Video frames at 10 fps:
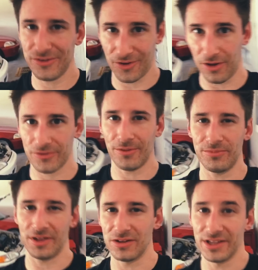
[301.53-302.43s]
saw
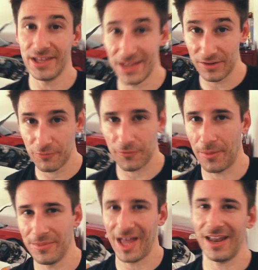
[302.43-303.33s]
something leaking
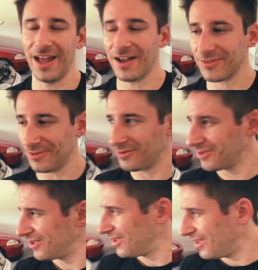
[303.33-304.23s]
from that
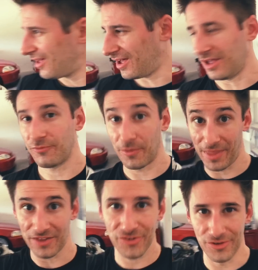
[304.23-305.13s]
axle, from
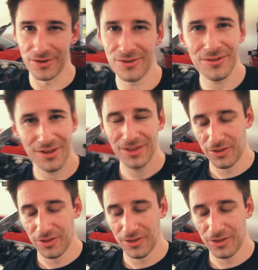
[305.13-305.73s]
that seal.